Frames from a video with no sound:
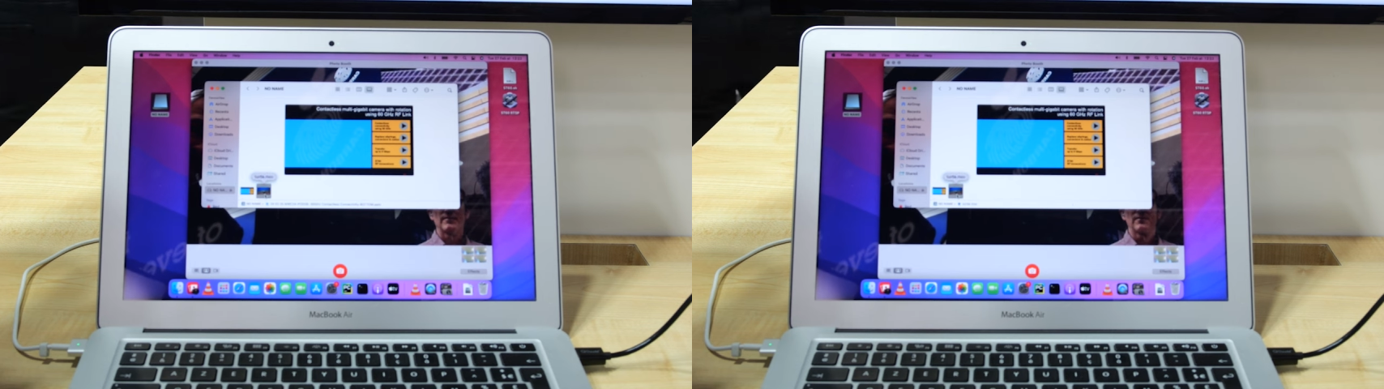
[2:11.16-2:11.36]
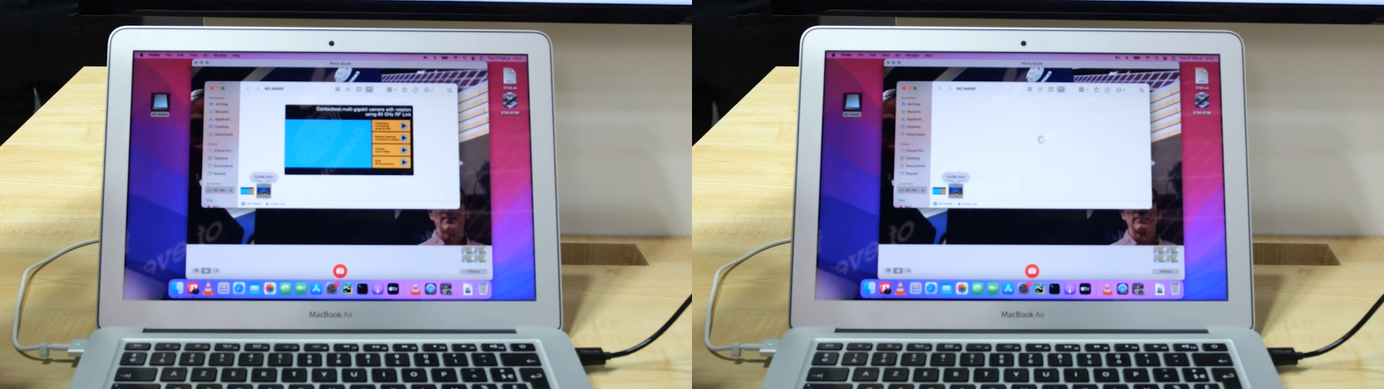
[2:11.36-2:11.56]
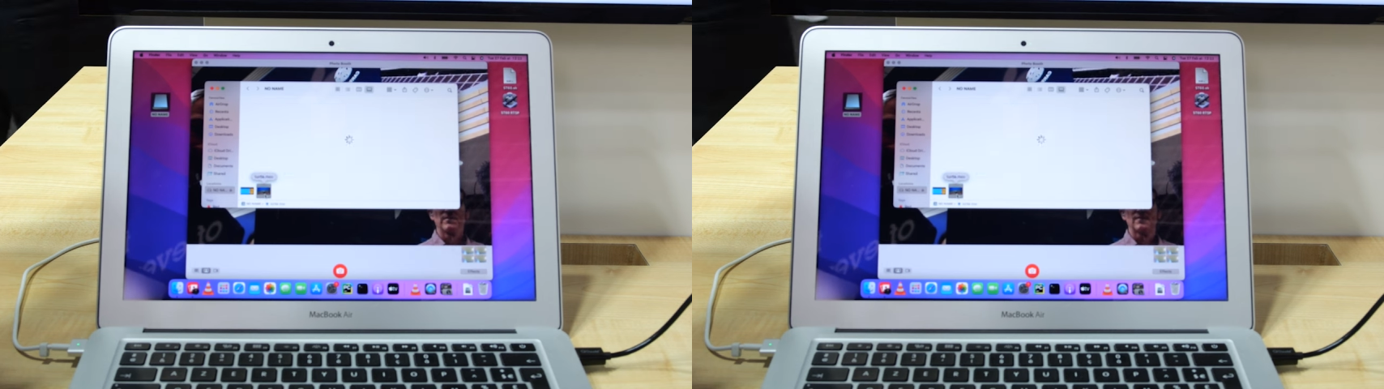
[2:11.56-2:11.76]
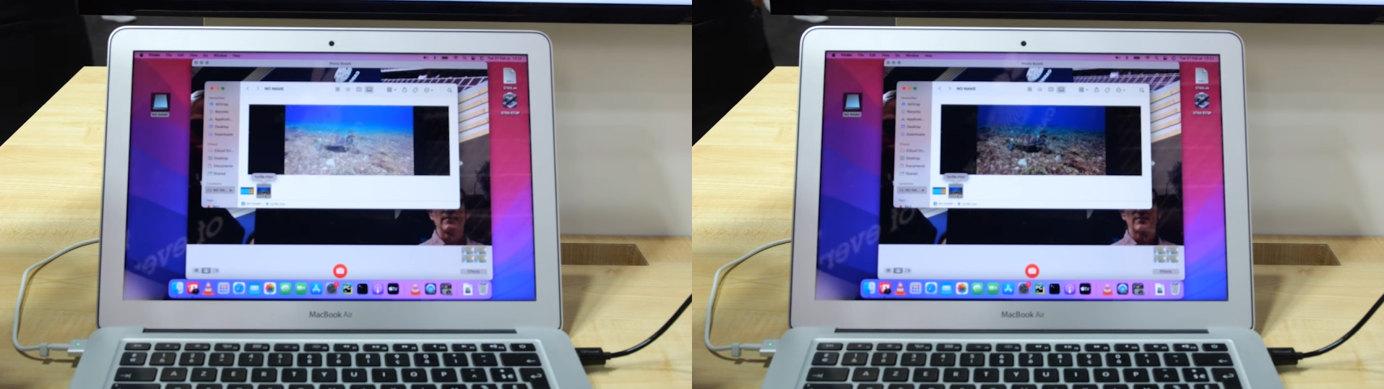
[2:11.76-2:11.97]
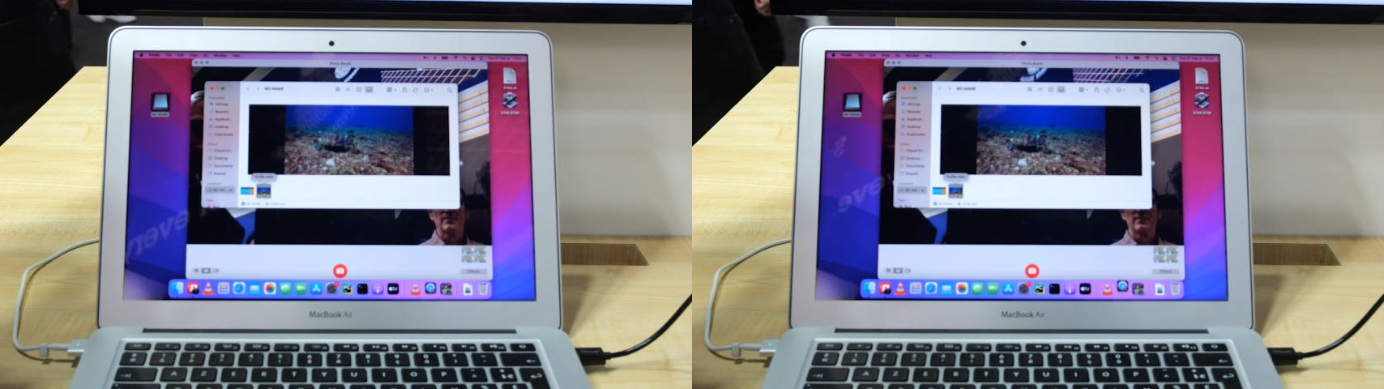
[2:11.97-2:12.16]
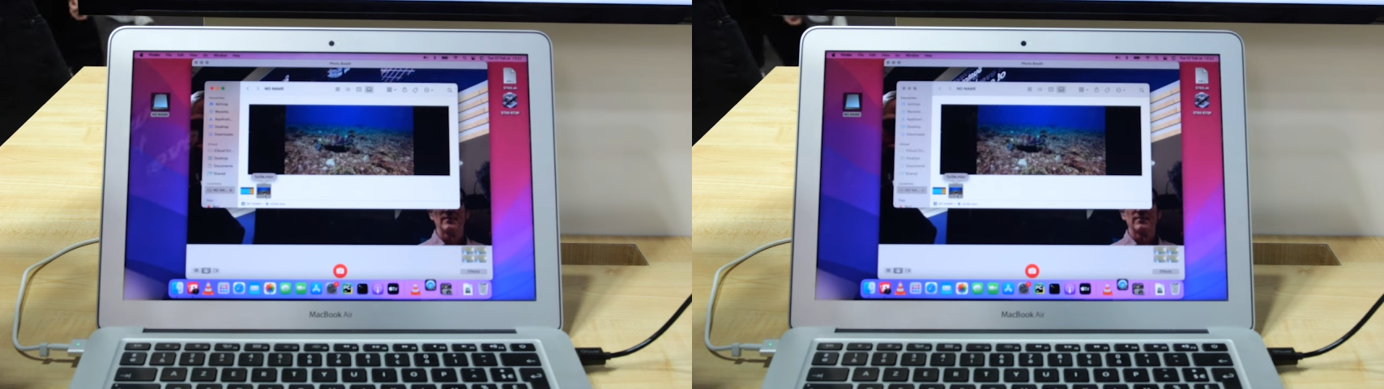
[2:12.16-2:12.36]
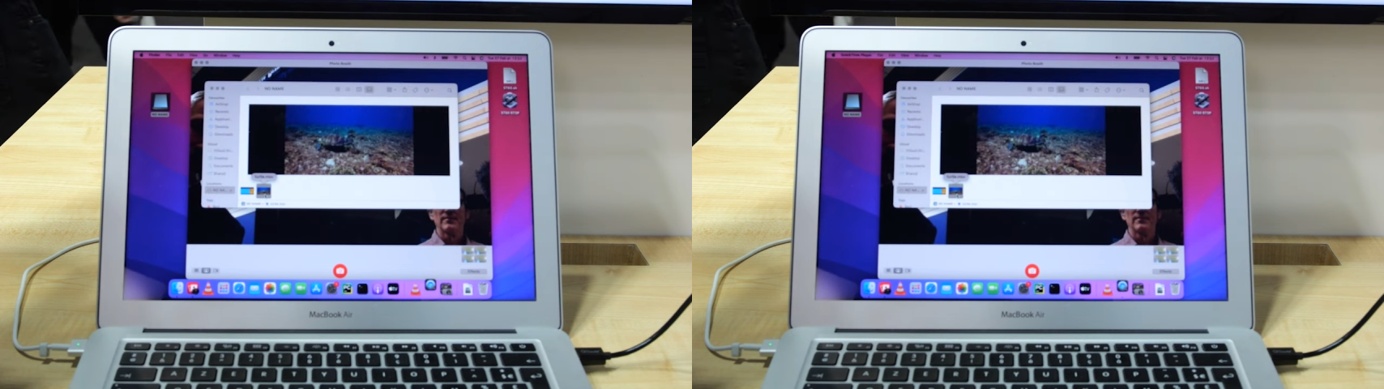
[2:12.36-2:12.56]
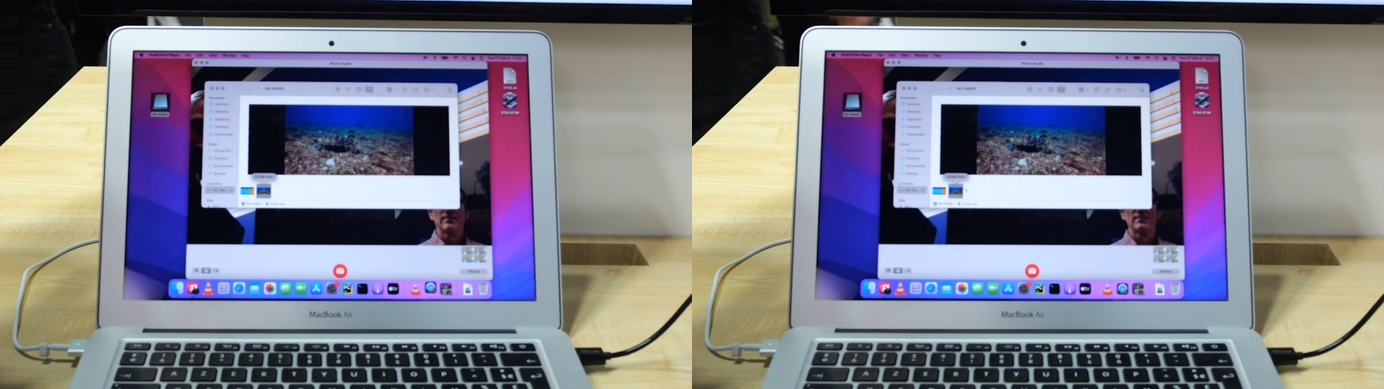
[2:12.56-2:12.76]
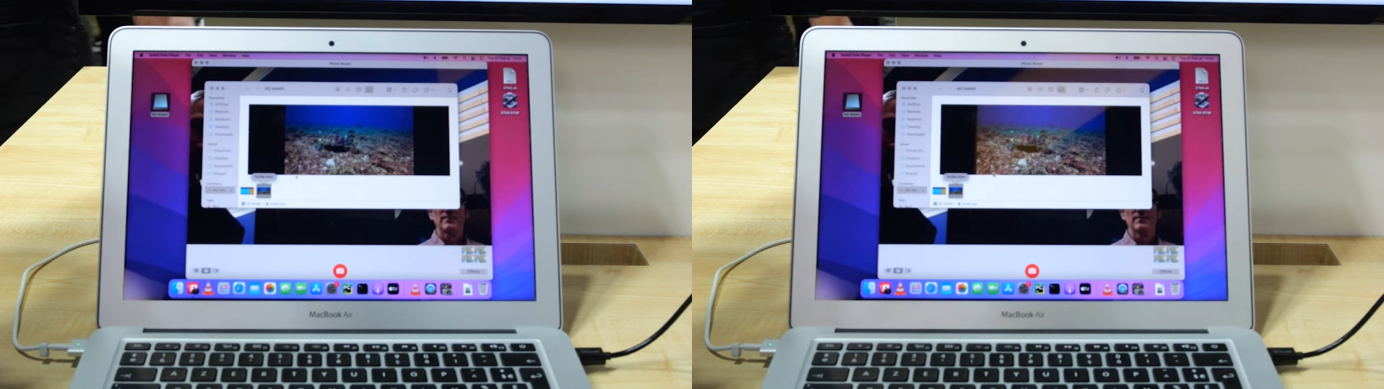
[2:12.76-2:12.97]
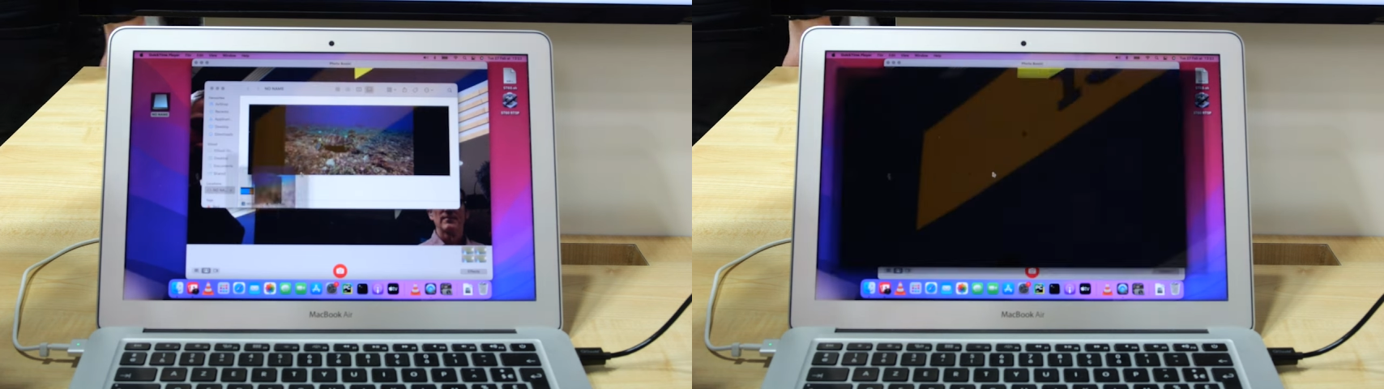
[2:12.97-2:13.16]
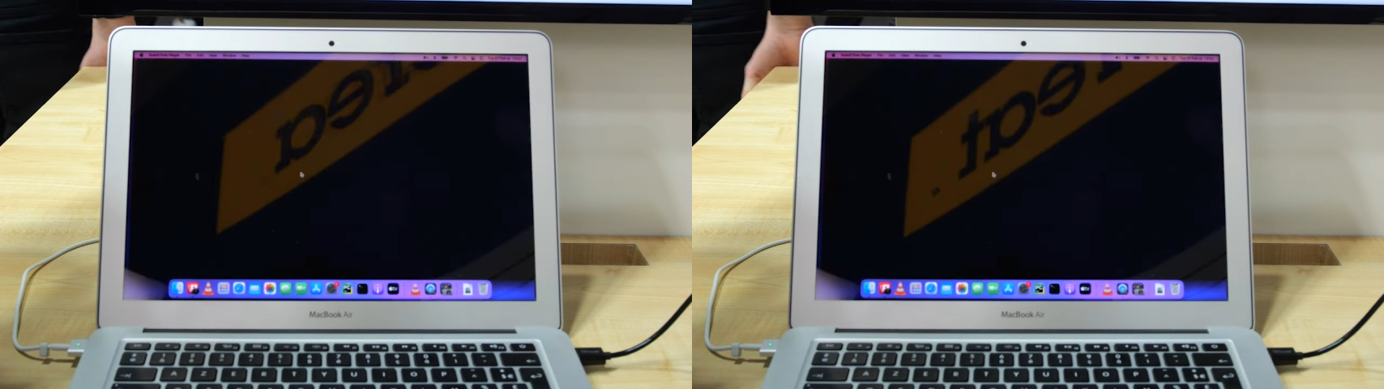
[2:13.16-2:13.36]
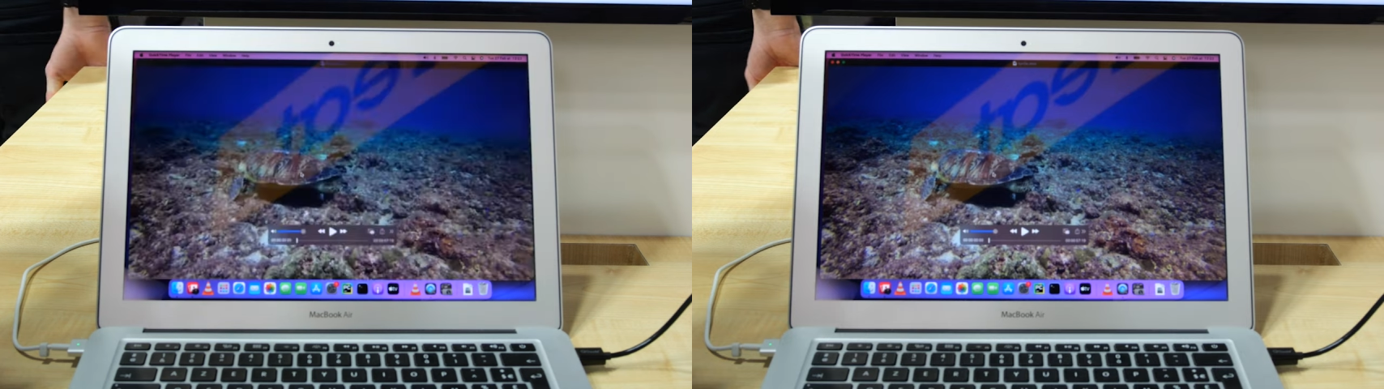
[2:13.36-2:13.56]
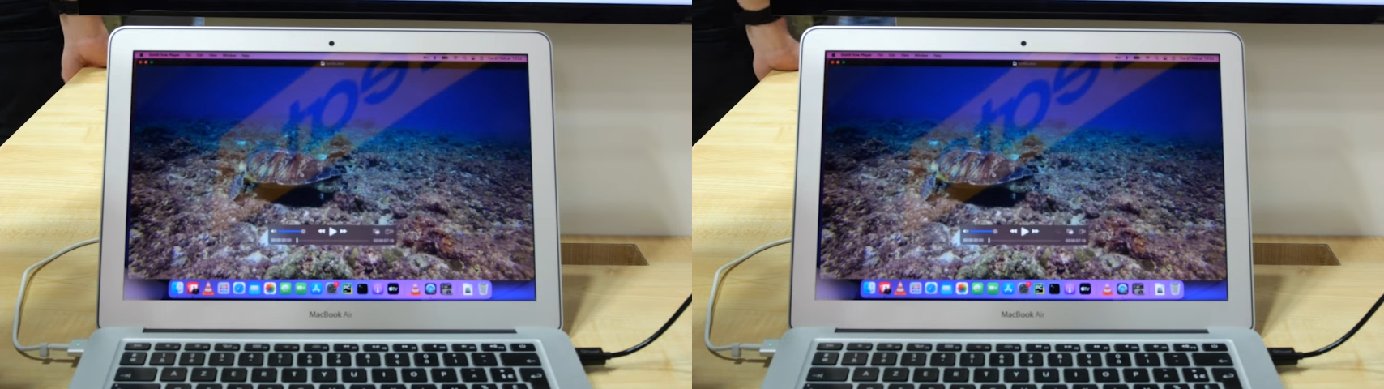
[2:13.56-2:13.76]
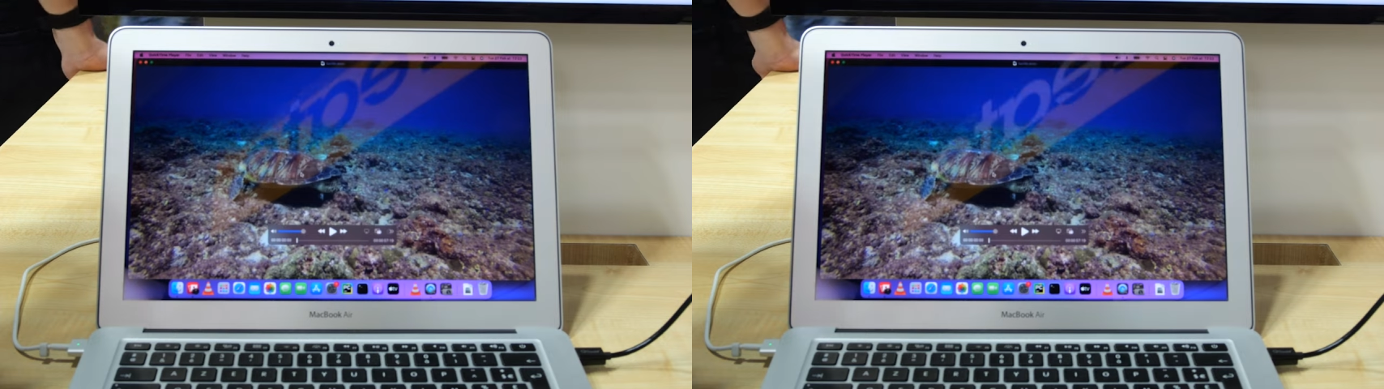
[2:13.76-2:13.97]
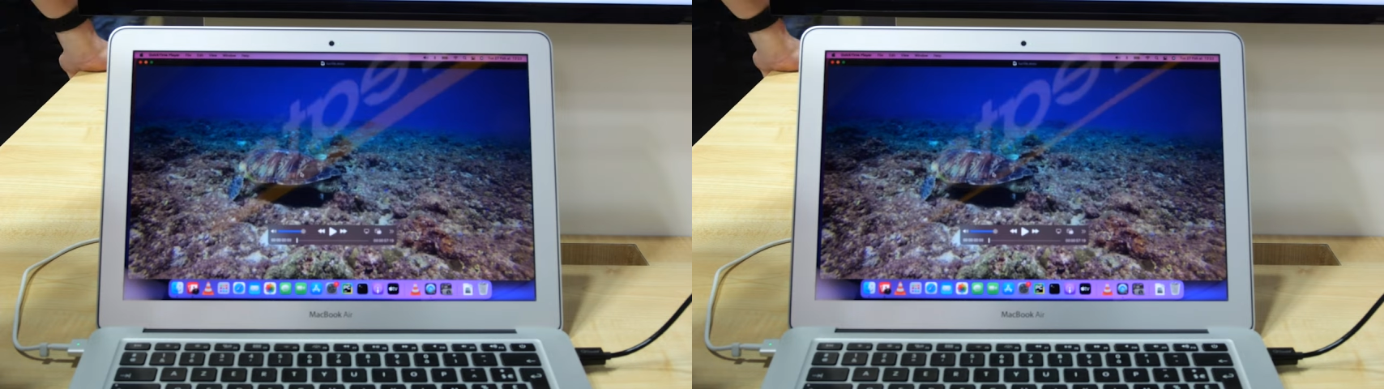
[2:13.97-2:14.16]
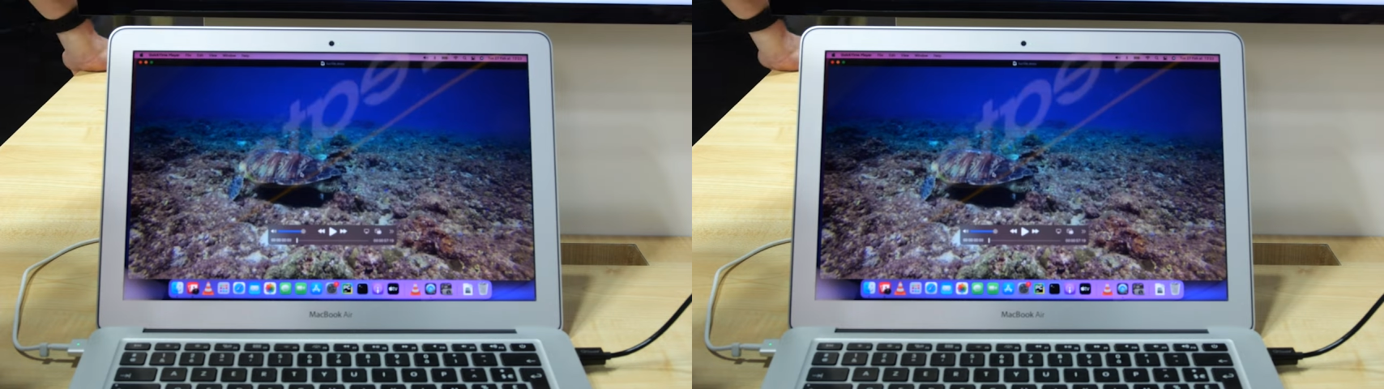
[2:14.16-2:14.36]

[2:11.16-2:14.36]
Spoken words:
[unreadable: no face in view]